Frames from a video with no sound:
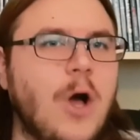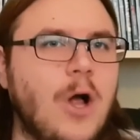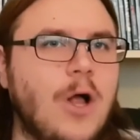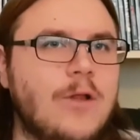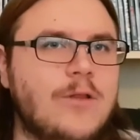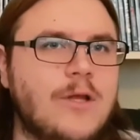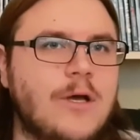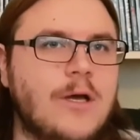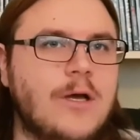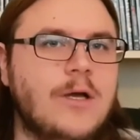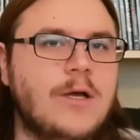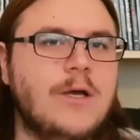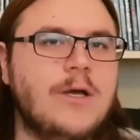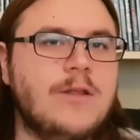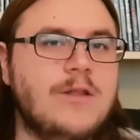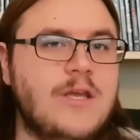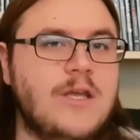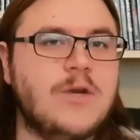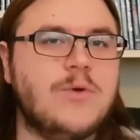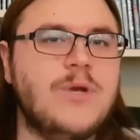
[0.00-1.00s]
It has
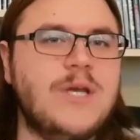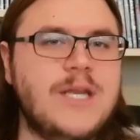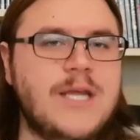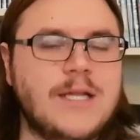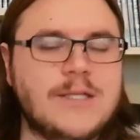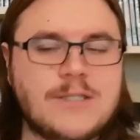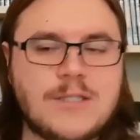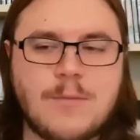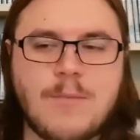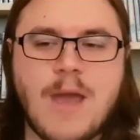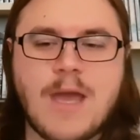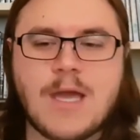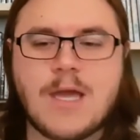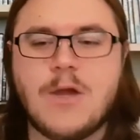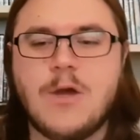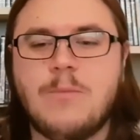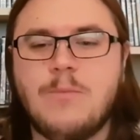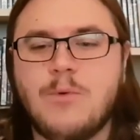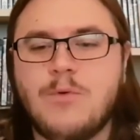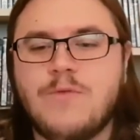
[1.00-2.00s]
all the, the
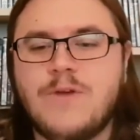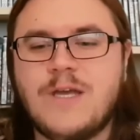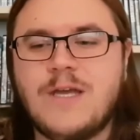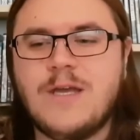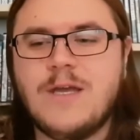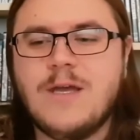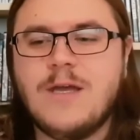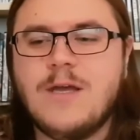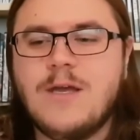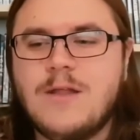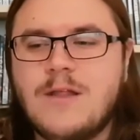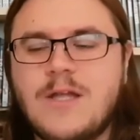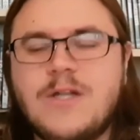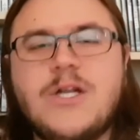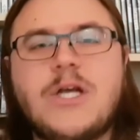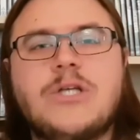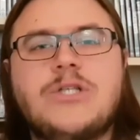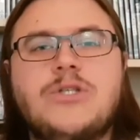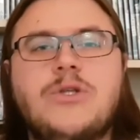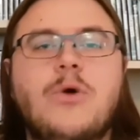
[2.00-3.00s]
ingredients to make a good movie,